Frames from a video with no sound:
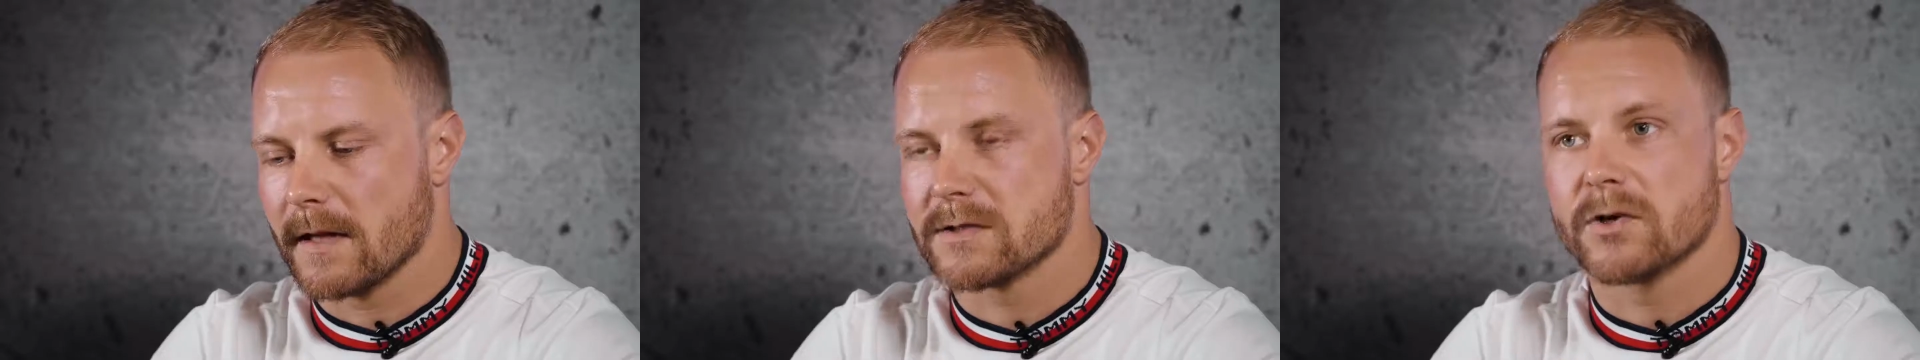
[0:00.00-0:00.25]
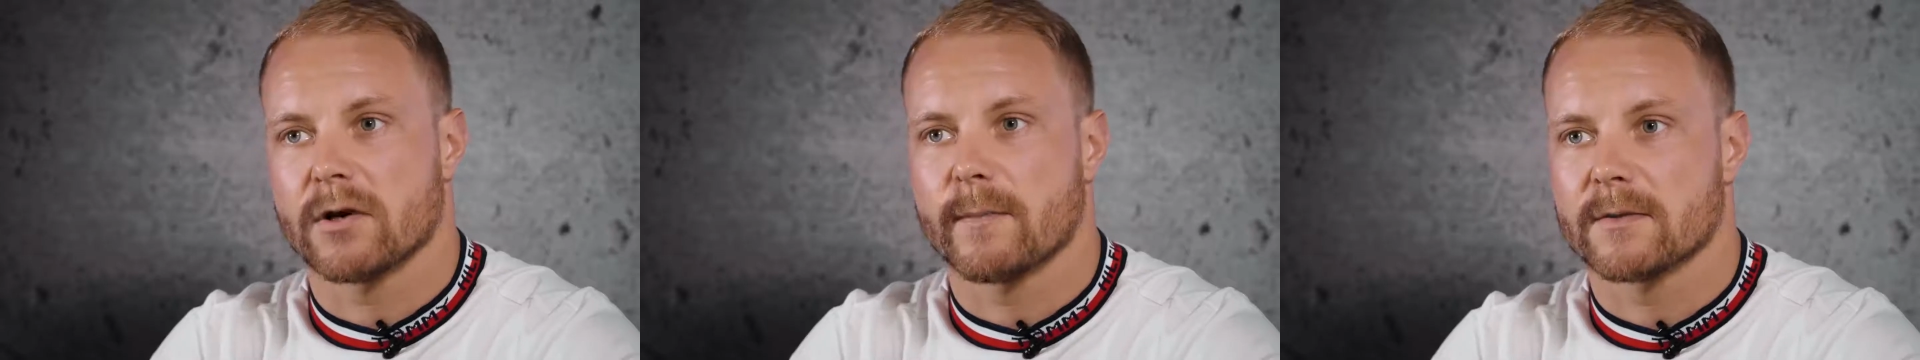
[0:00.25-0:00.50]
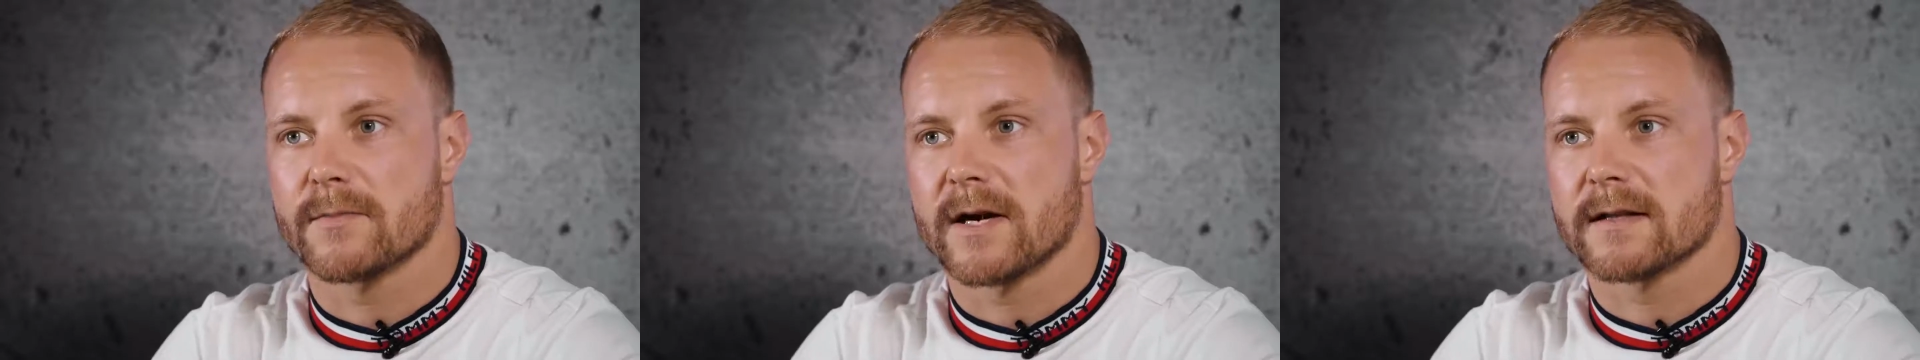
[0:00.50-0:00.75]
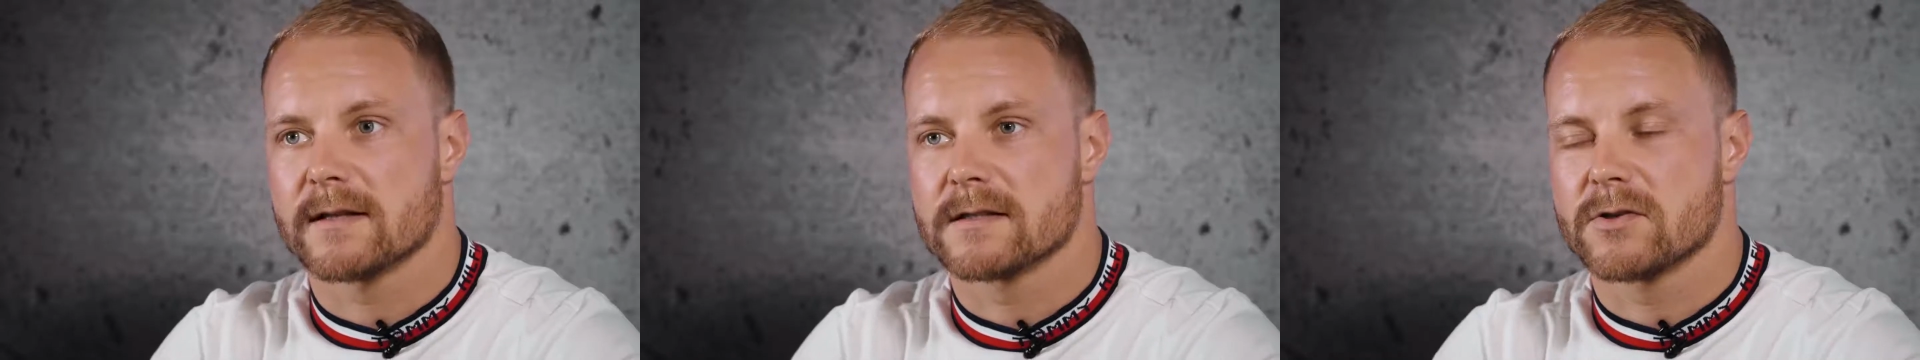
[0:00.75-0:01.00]
it's all about
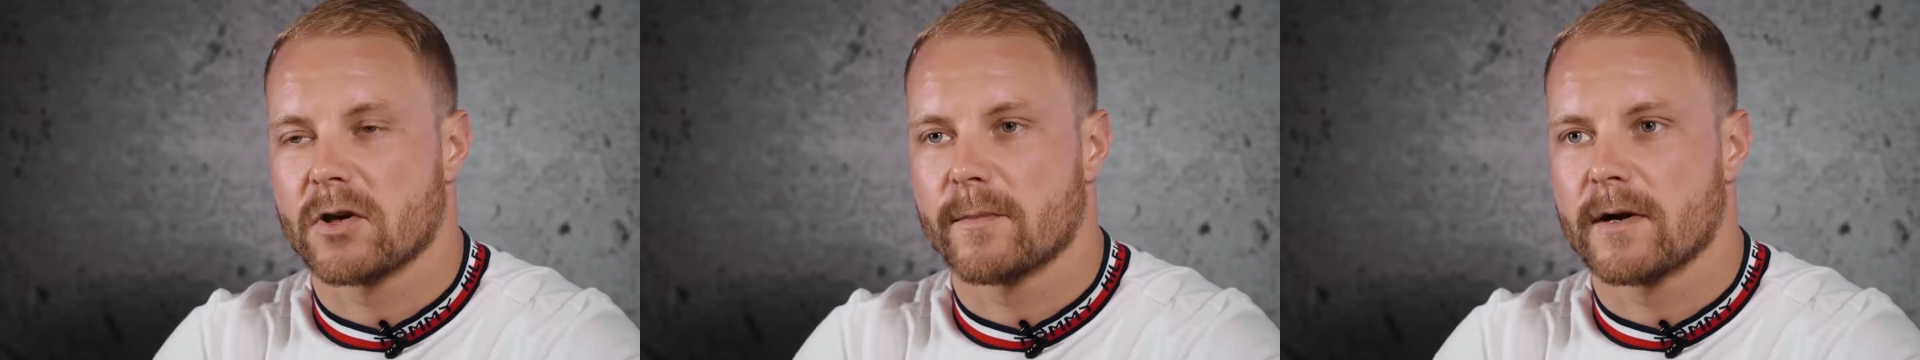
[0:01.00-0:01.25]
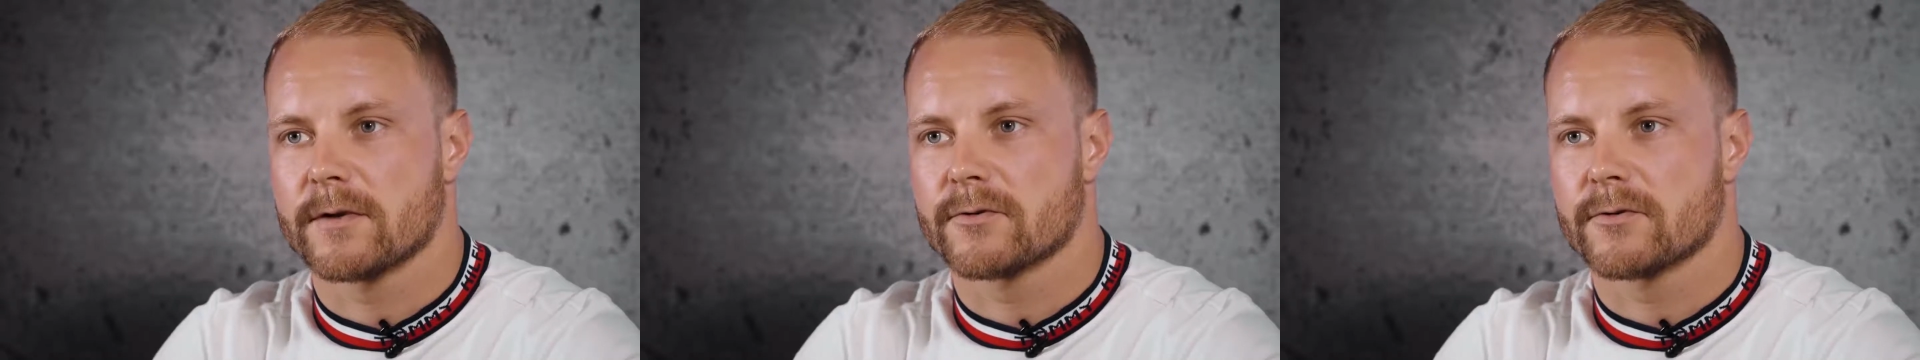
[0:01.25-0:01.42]
practice, all about